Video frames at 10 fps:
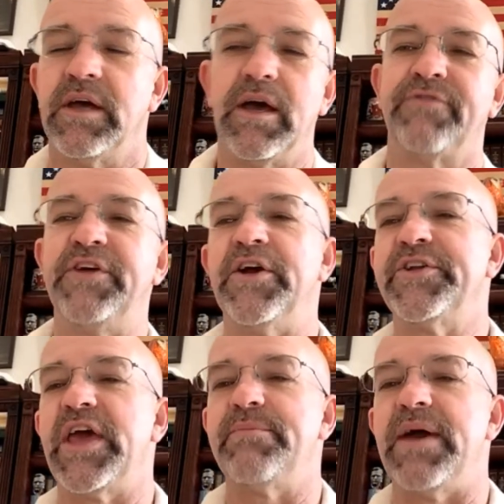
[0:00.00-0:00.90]
A
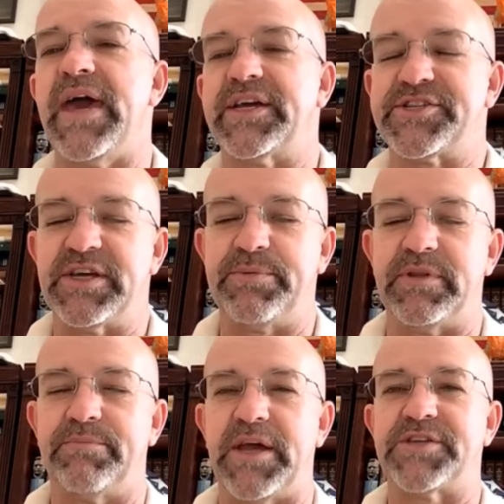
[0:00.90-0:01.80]
Faraday bag is
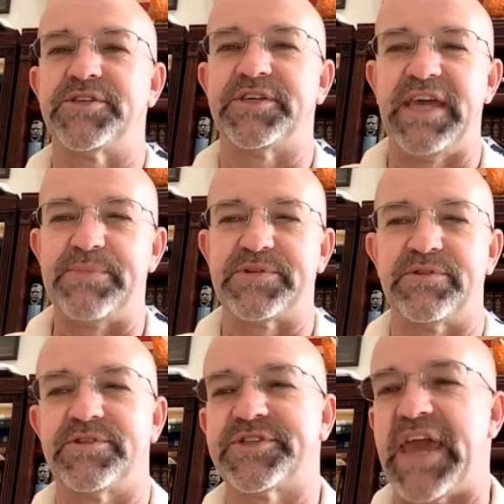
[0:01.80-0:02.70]
something that basically keeps
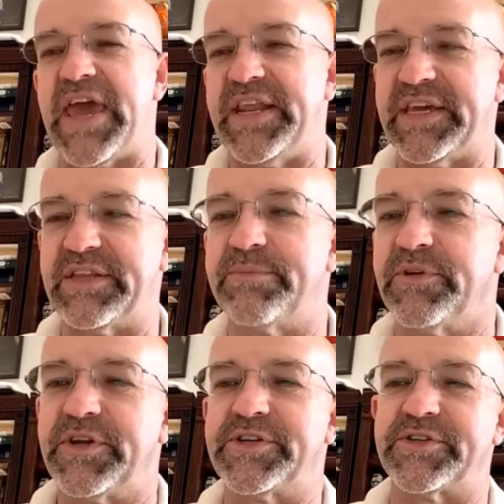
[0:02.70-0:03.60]
scanning and the
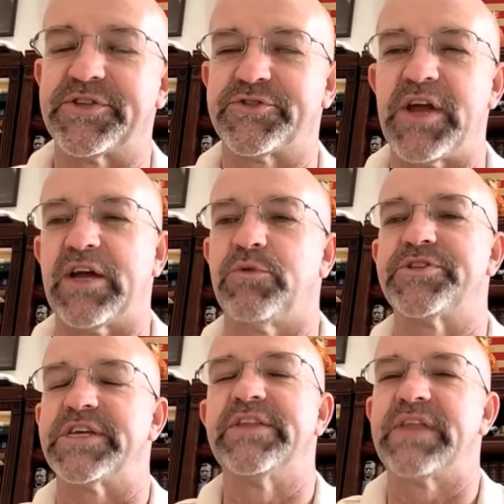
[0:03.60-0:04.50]
ability to track
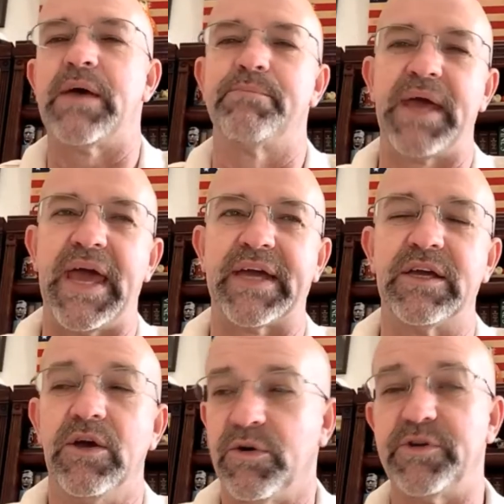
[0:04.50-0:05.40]
what's in that bag
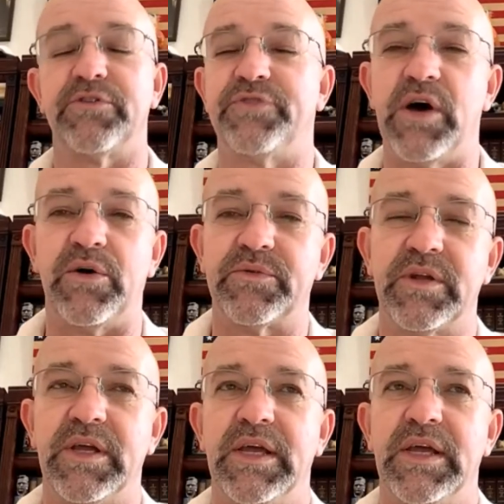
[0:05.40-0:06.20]
or your phone.